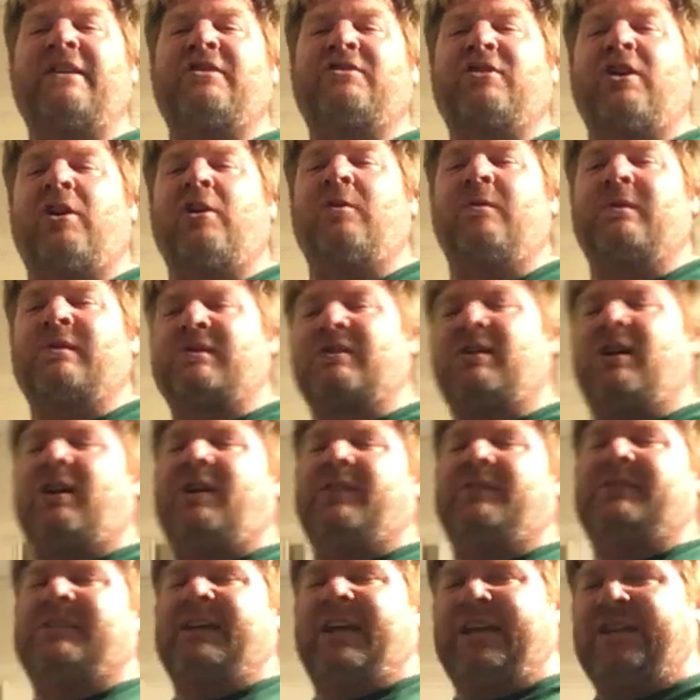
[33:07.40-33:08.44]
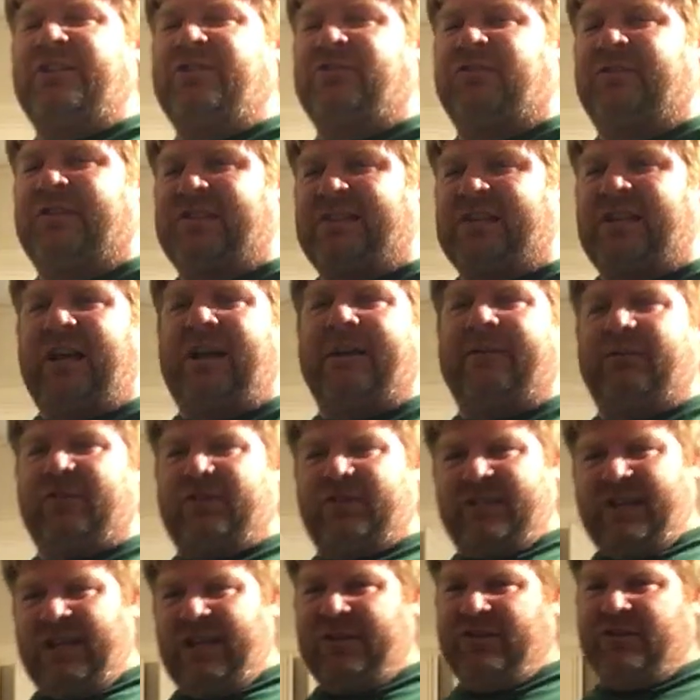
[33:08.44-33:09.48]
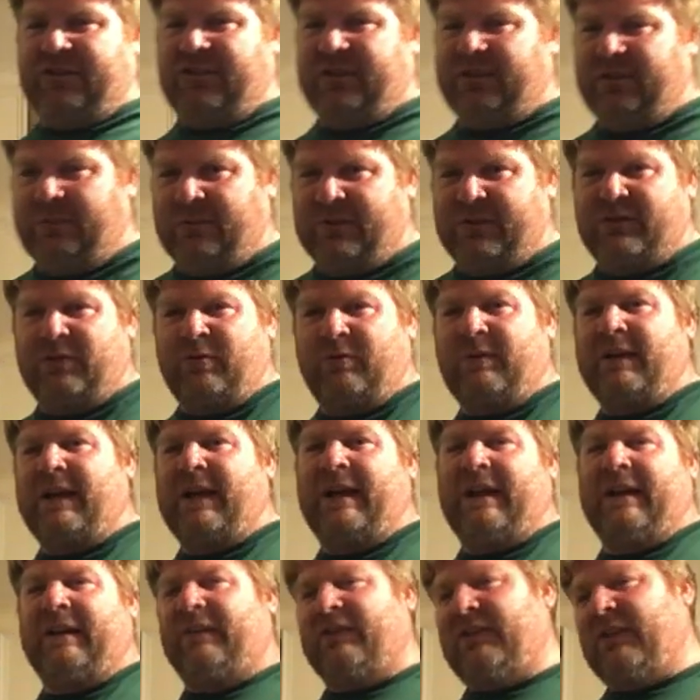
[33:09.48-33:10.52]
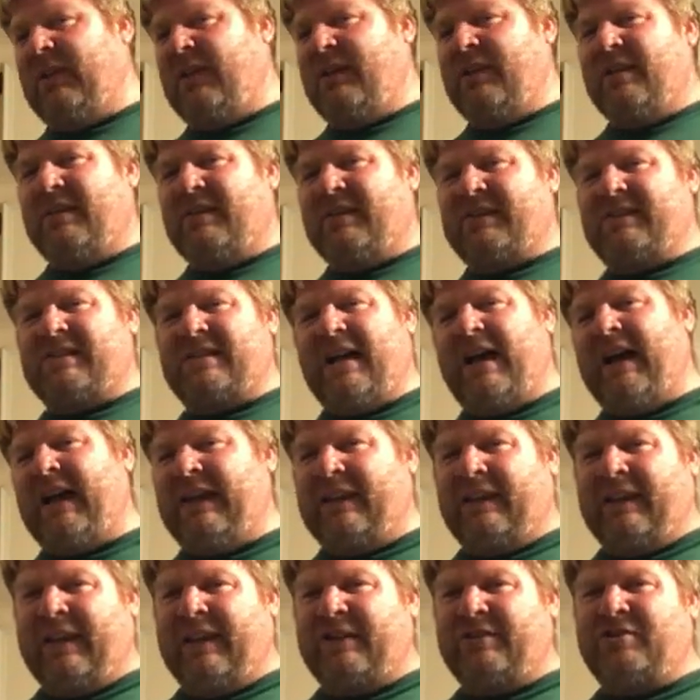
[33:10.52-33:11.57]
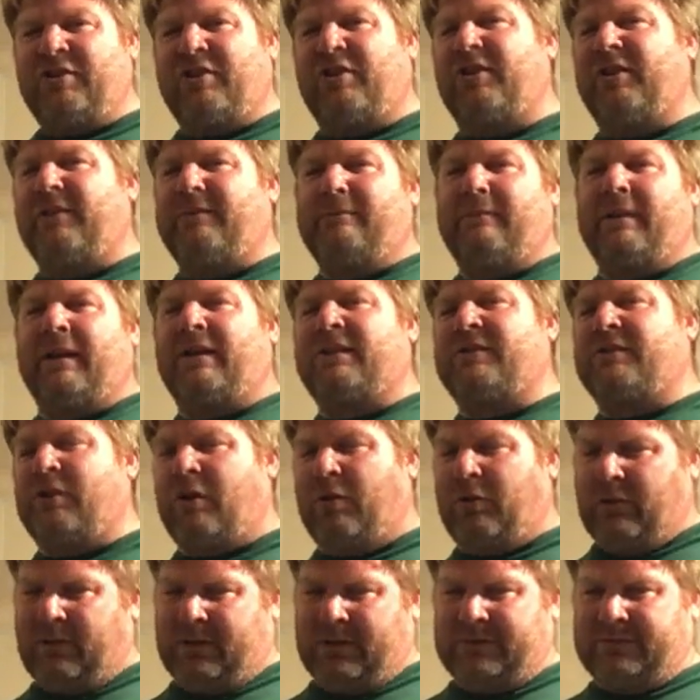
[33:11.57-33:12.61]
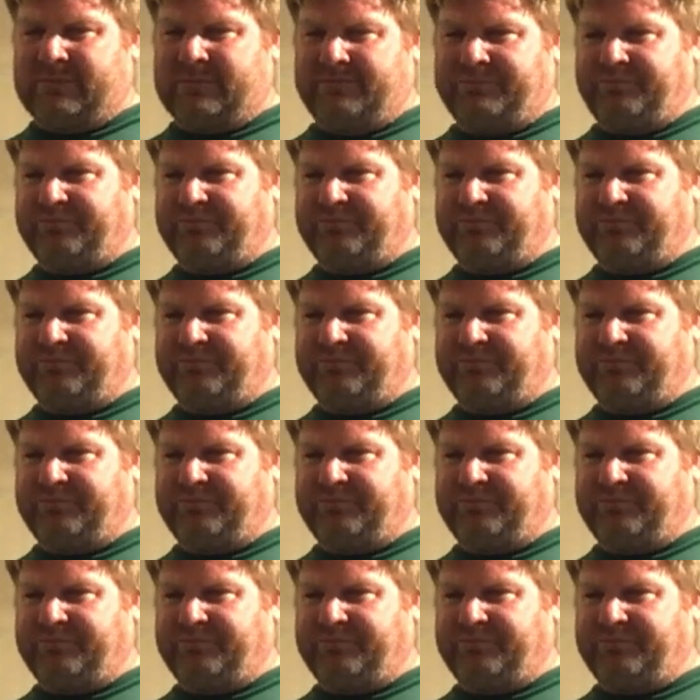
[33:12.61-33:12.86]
show was called Dangerous Conversation. It was two guys, Scott Ledger and Mick Dolan.